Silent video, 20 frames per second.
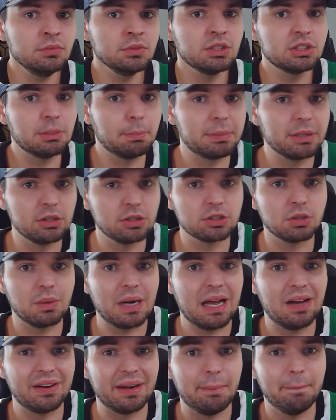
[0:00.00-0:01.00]
to build
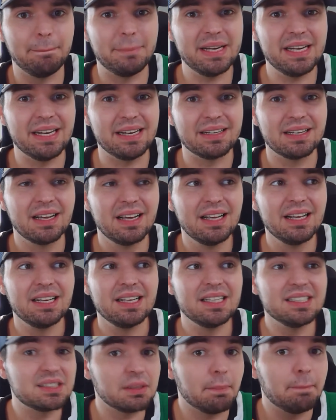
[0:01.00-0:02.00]
around Embiid.
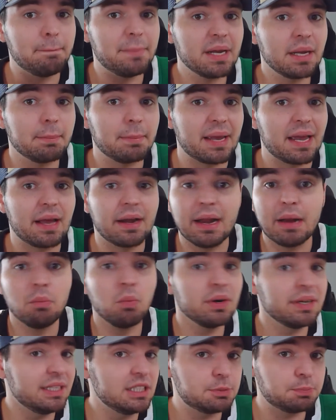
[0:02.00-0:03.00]
He's a big man, and
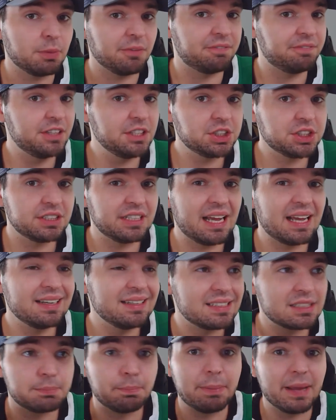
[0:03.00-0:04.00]
what he's proficient at
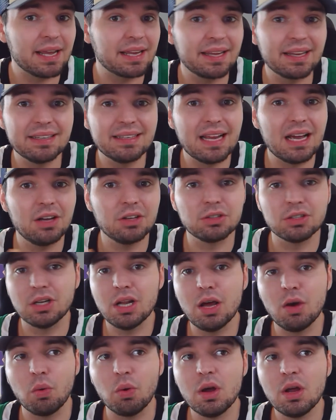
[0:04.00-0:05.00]
is banging down
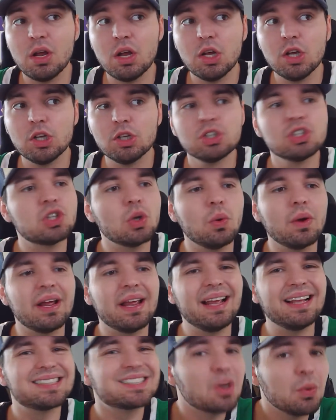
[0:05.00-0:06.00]
low. So
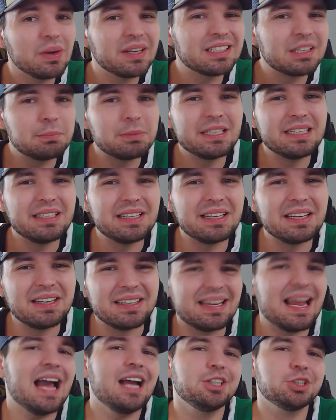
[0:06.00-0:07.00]
it's going to be
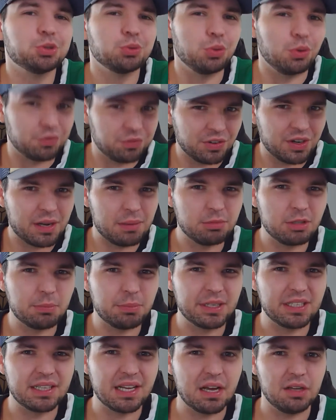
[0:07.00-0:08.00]
natural for him to
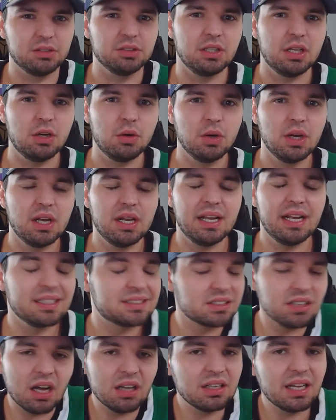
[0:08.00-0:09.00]
be down low.
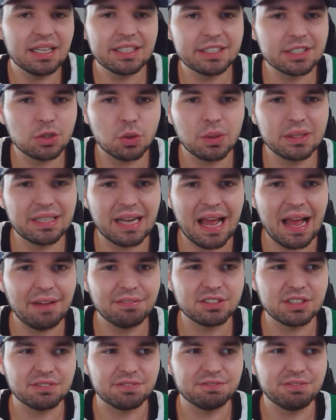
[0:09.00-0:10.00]
It's not like you're going to
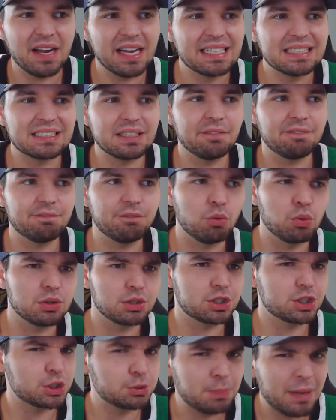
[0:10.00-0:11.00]
have to fight for
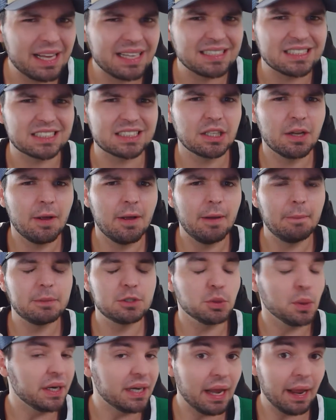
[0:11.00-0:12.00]
space
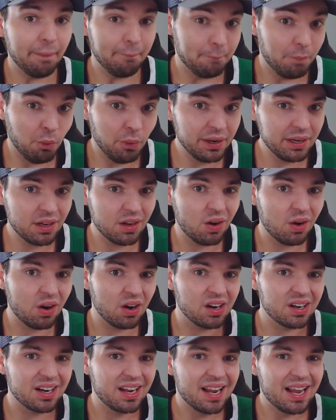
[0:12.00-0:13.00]
between a point
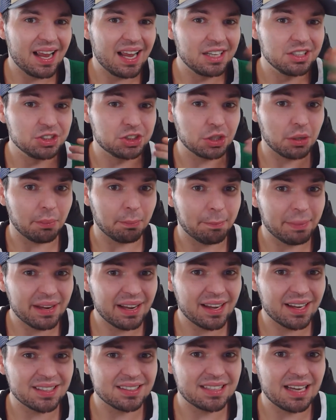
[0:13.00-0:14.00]
guard and your
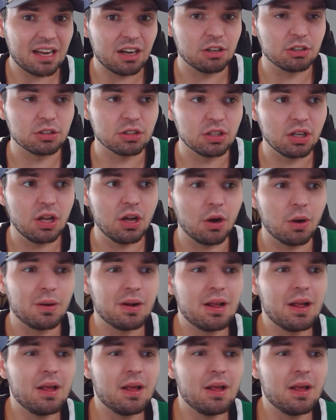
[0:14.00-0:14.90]
big down low.